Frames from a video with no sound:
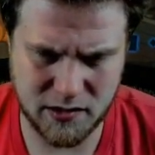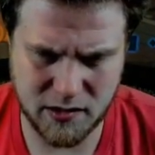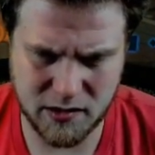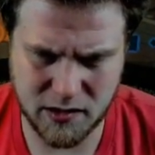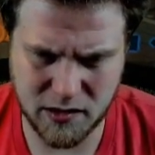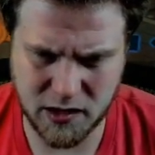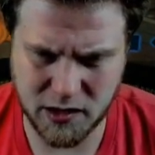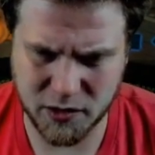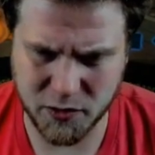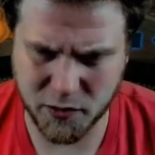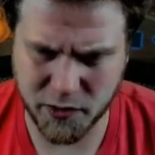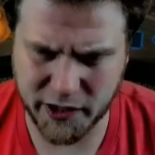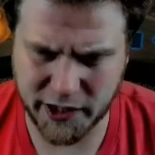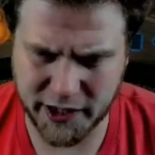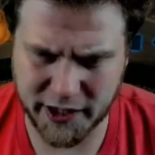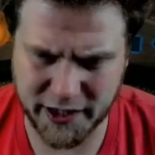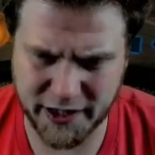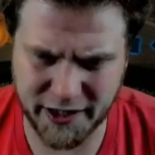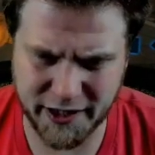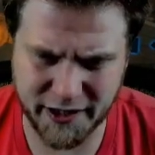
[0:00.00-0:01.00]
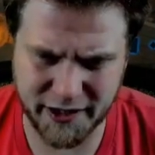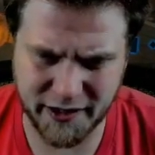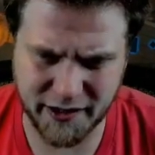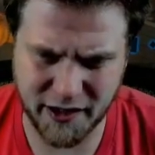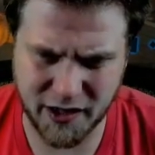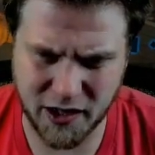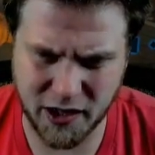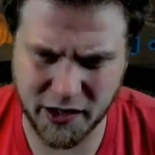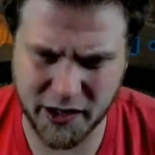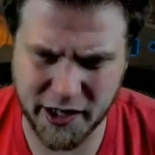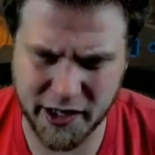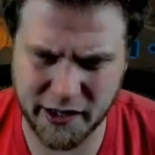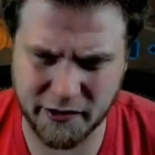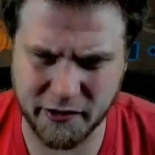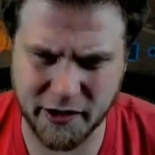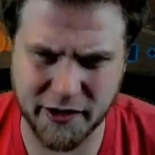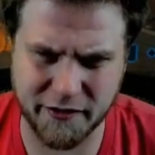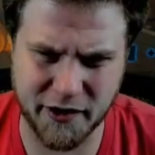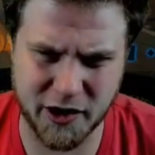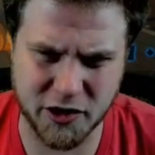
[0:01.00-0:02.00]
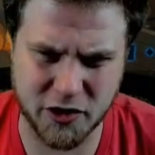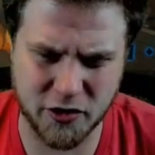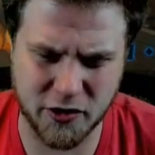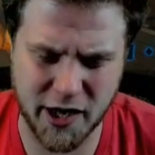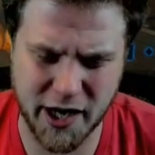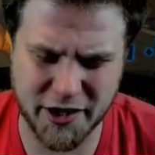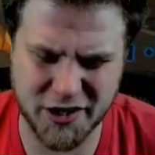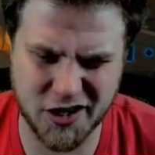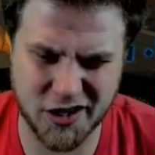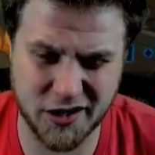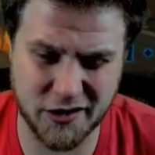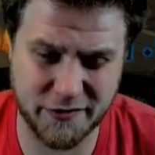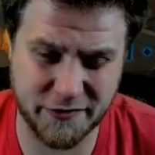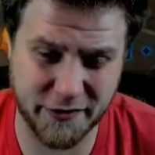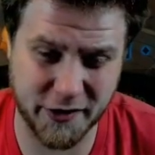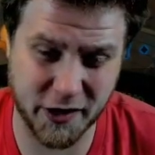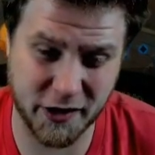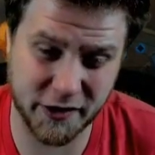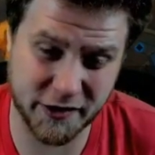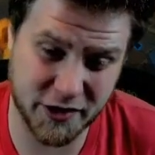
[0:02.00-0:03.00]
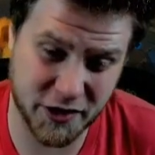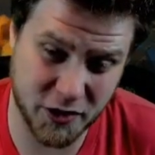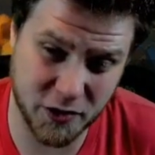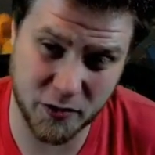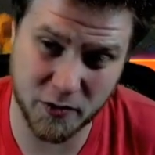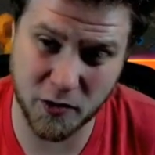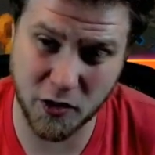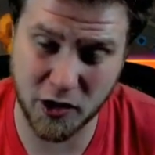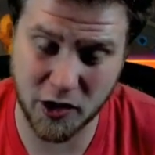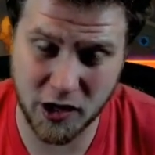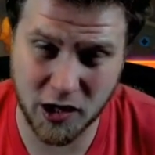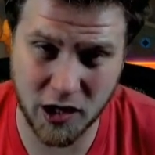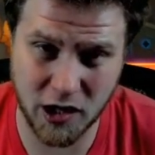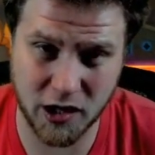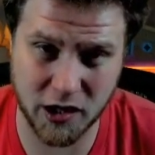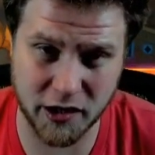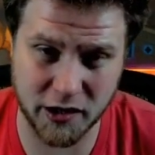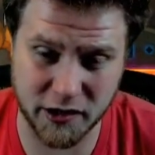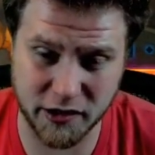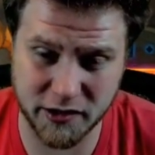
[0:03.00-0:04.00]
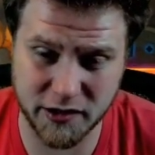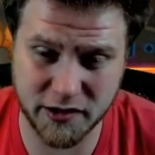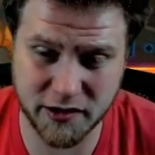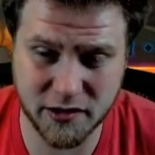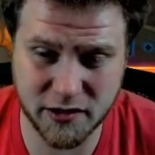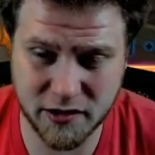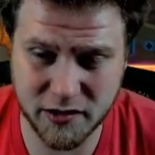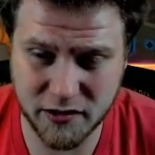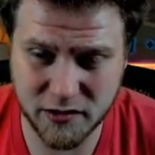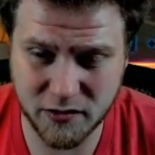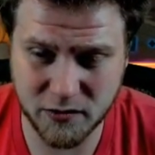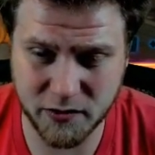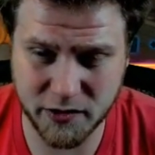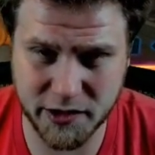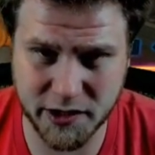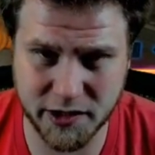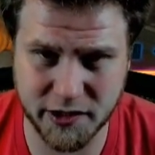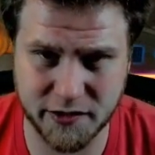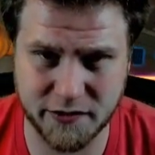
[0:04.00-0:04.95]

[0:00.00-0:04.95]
because we are getting rid of our treasure for 2 more cards, which is